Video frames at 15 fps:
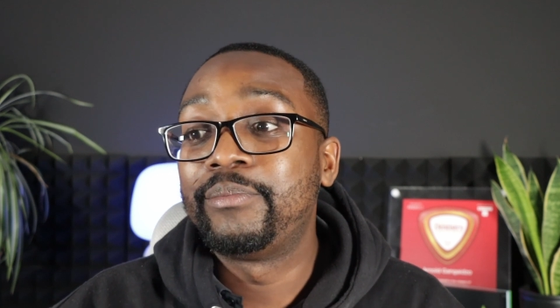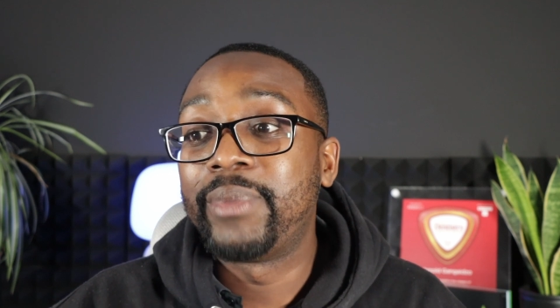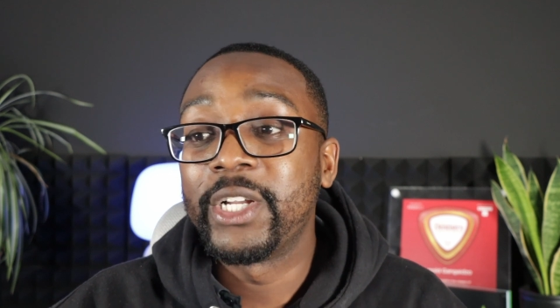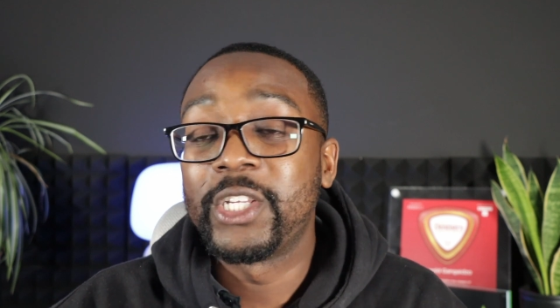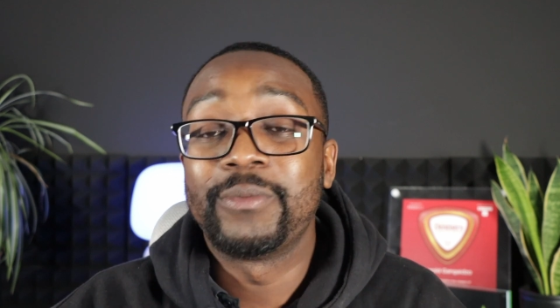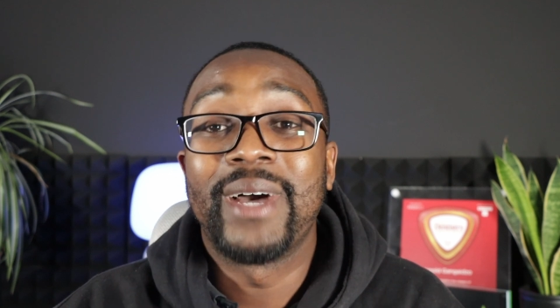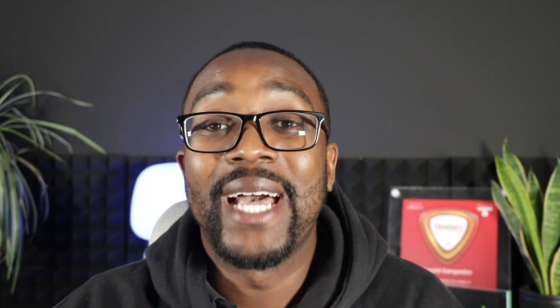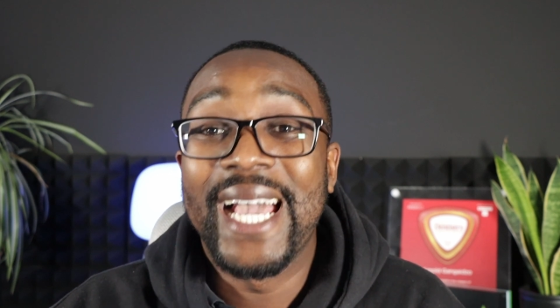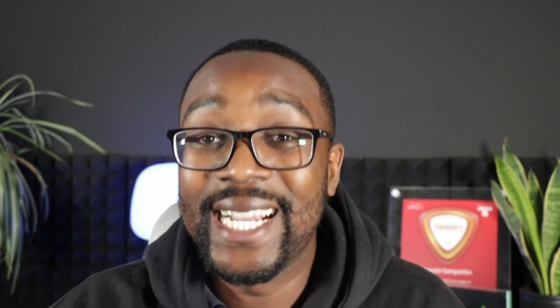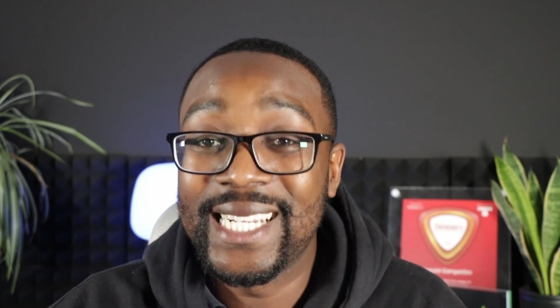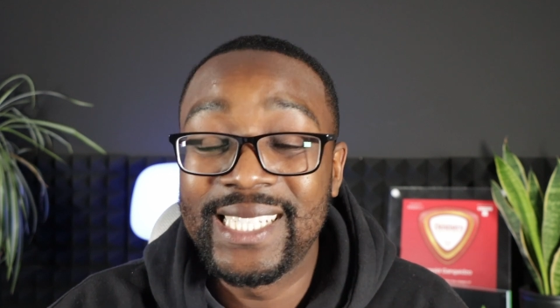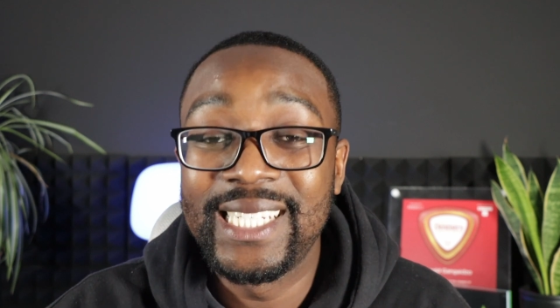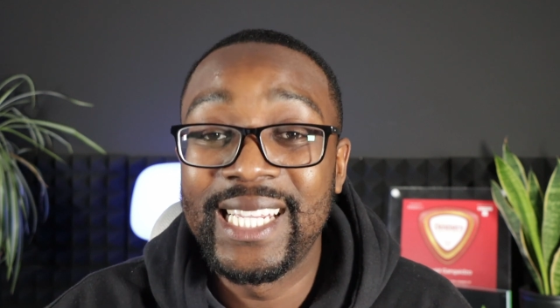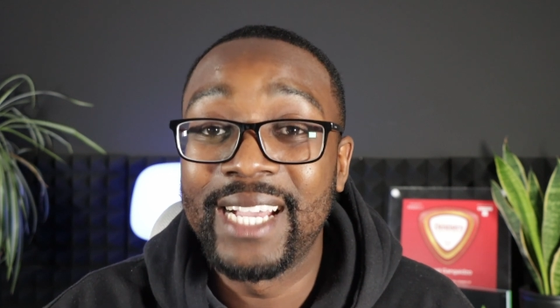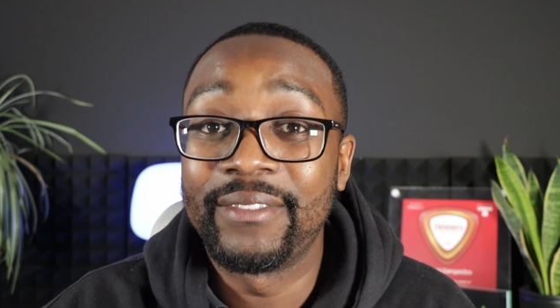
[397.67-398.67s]
but you might
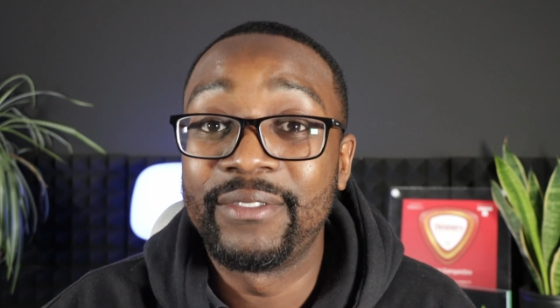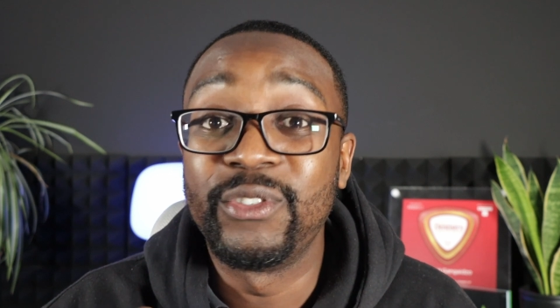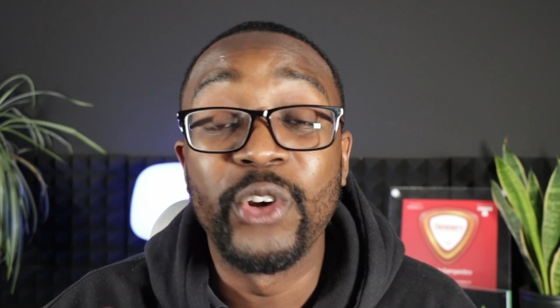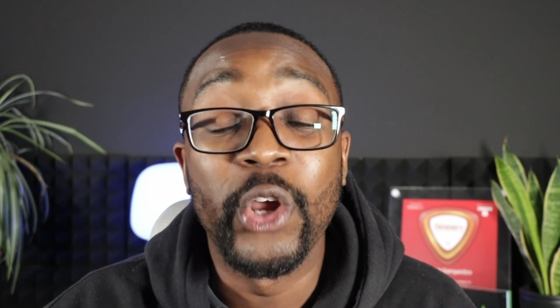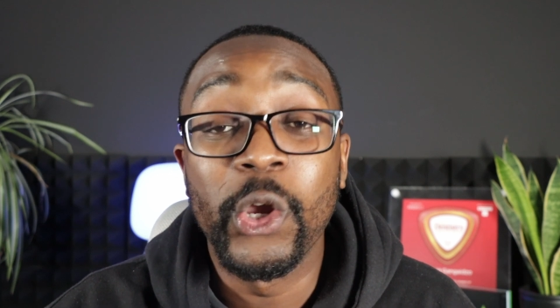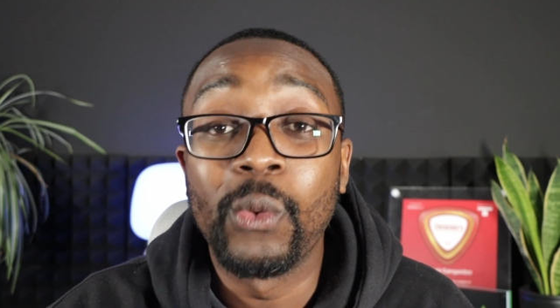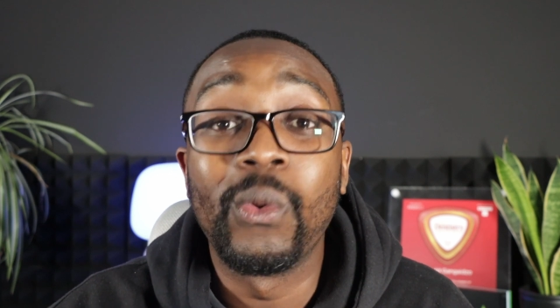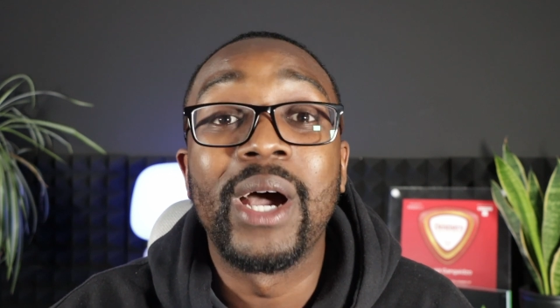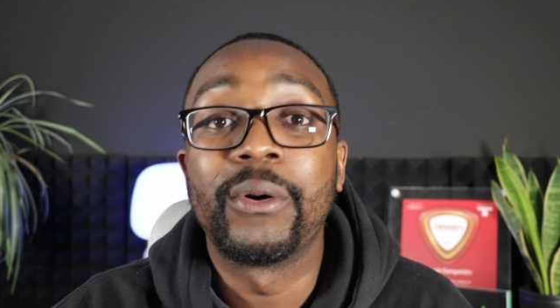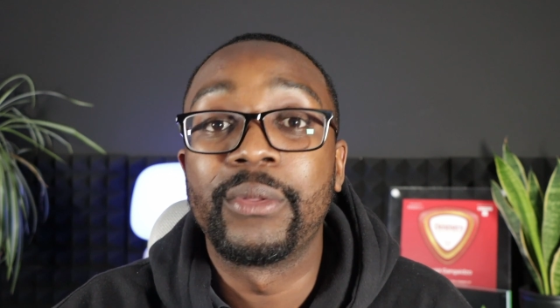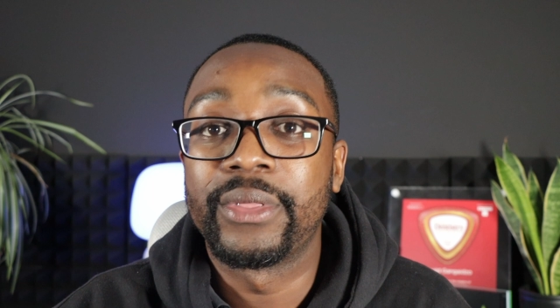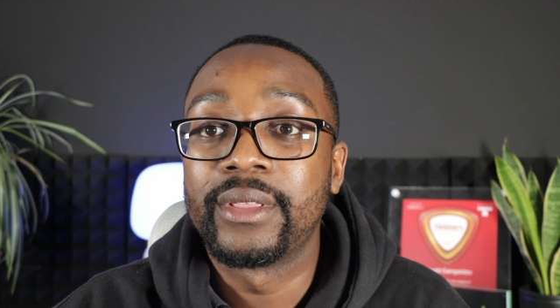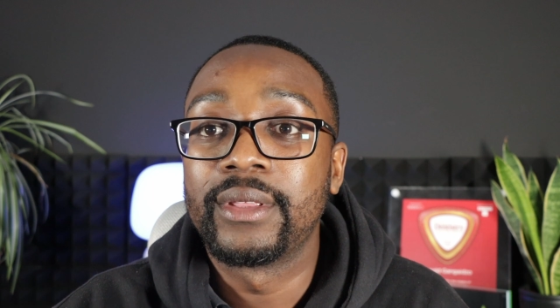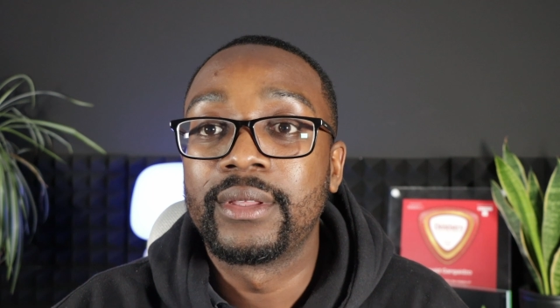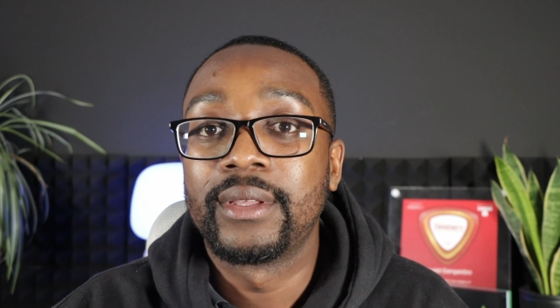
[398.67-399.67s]
actually have no wealth.